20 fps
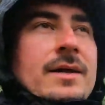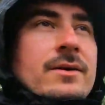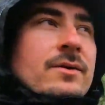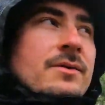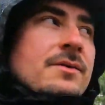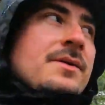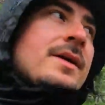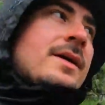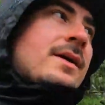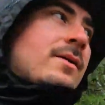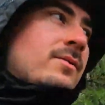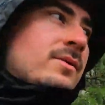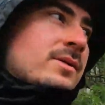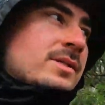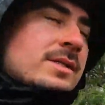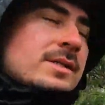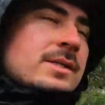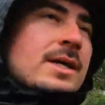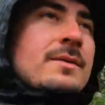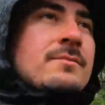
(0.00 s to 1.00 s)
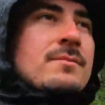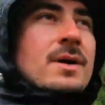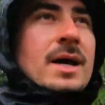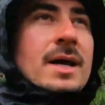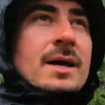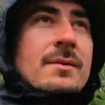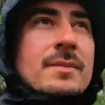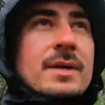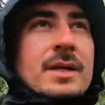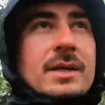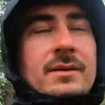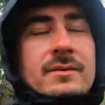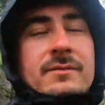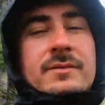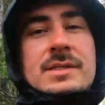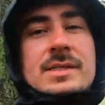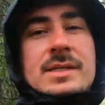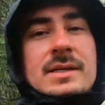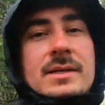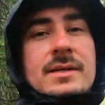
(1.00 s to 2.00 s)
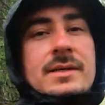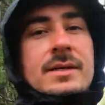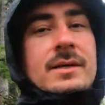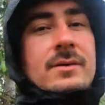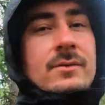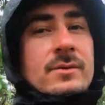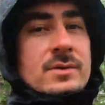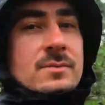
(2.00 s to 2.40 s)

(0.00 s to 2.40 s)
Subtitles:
don't think it was in my immediate vicinity. It